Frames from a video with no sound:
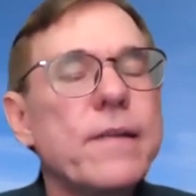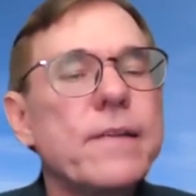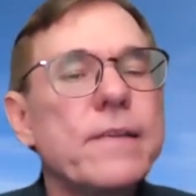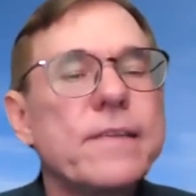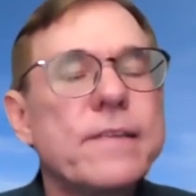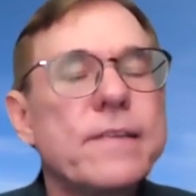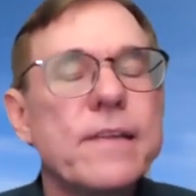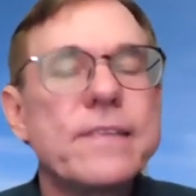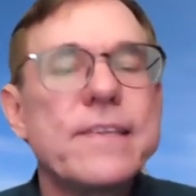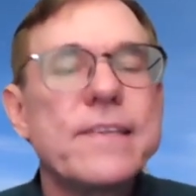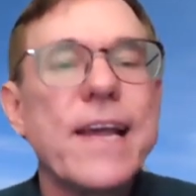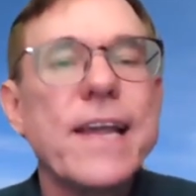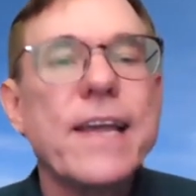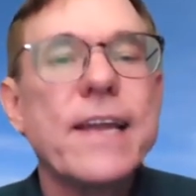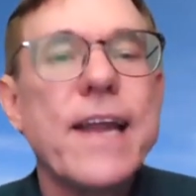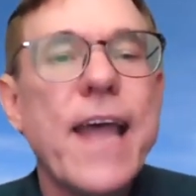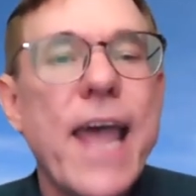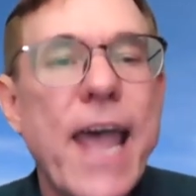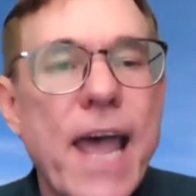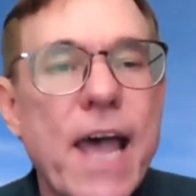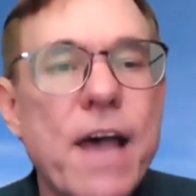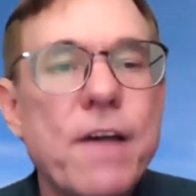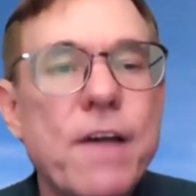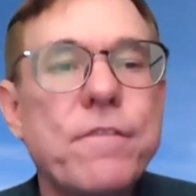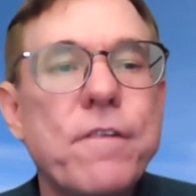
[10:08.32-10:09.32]
The second
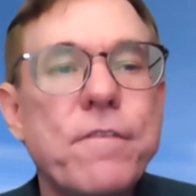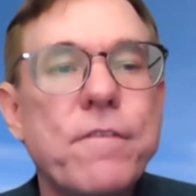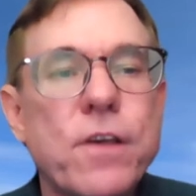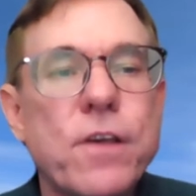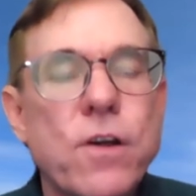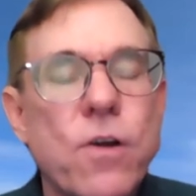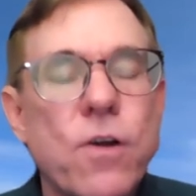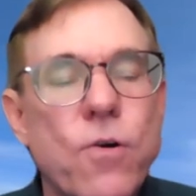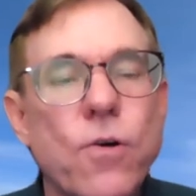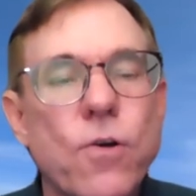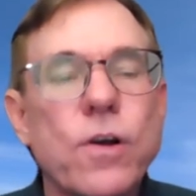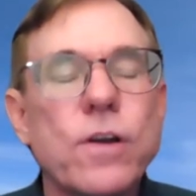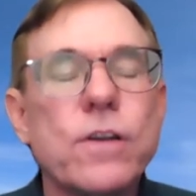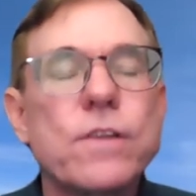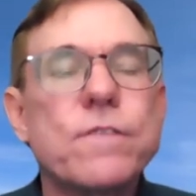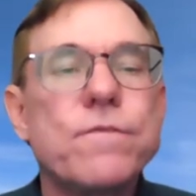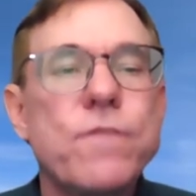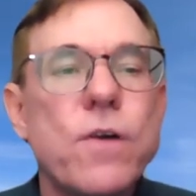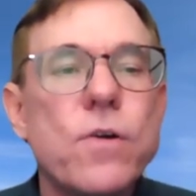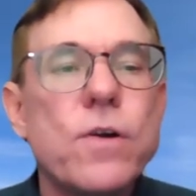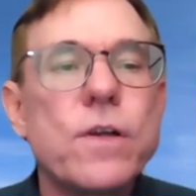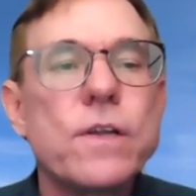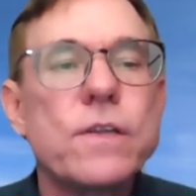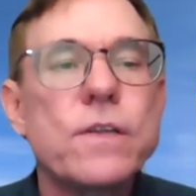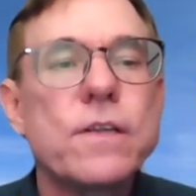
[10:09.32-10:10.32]
half of the course
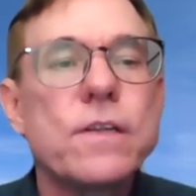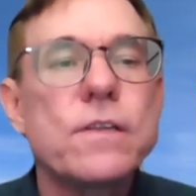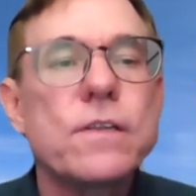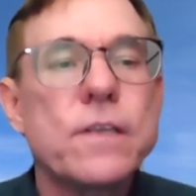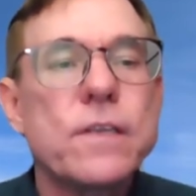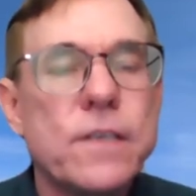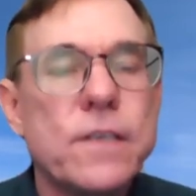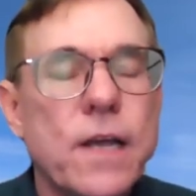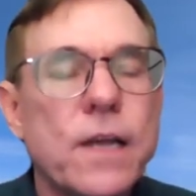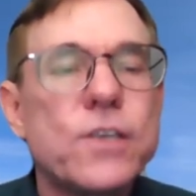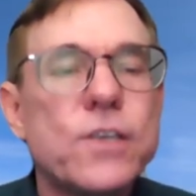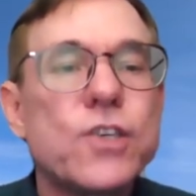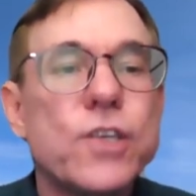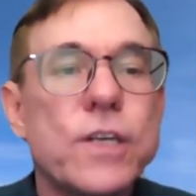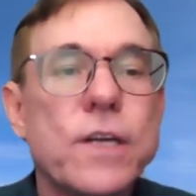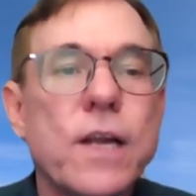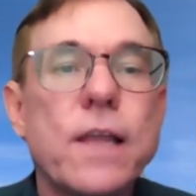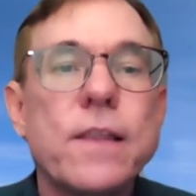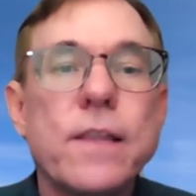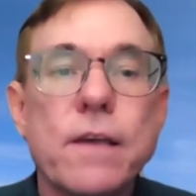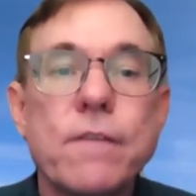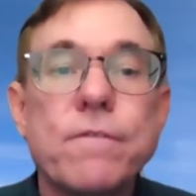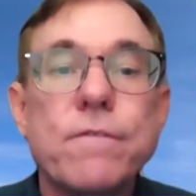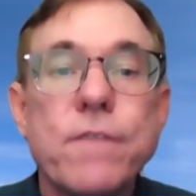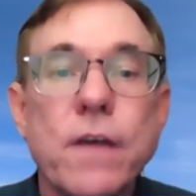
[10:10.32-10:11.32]
focuses attention on
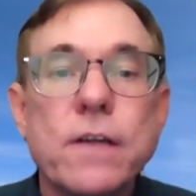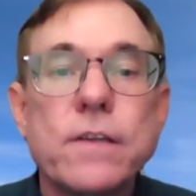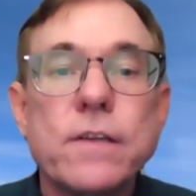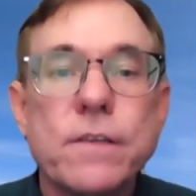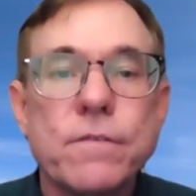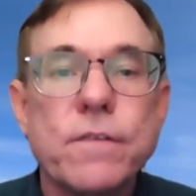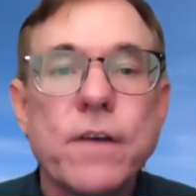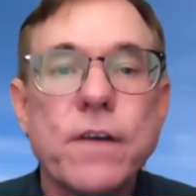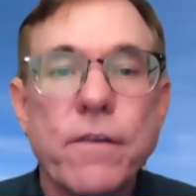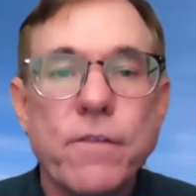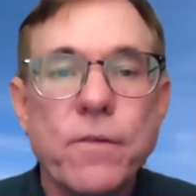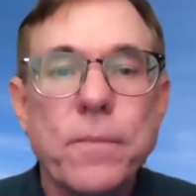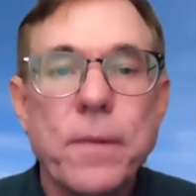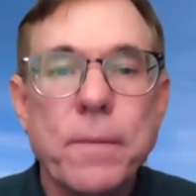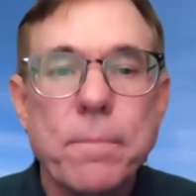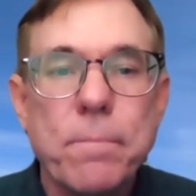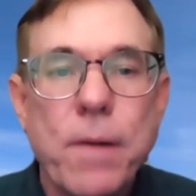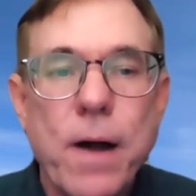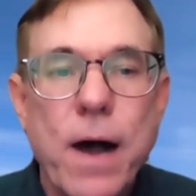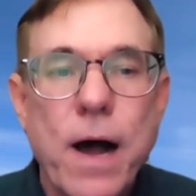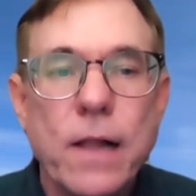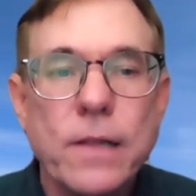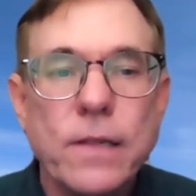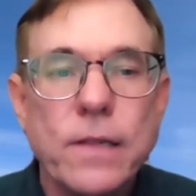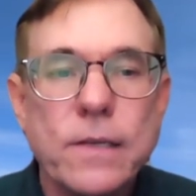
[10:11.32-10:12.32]
the effects of government
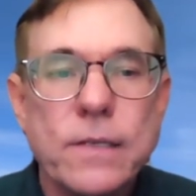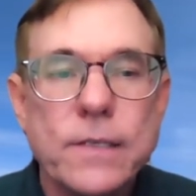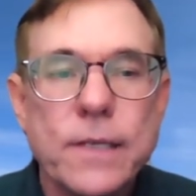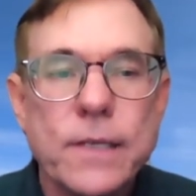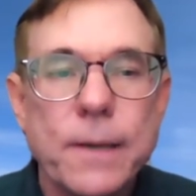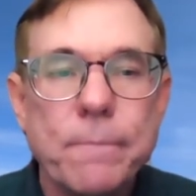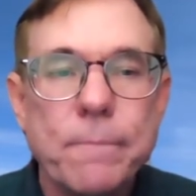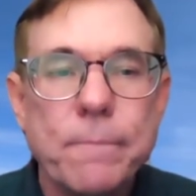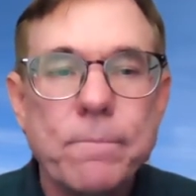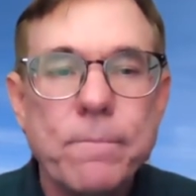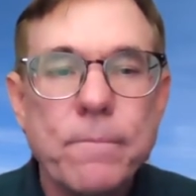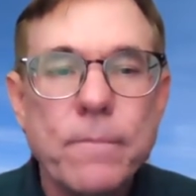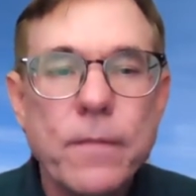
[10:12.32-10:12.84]
policy.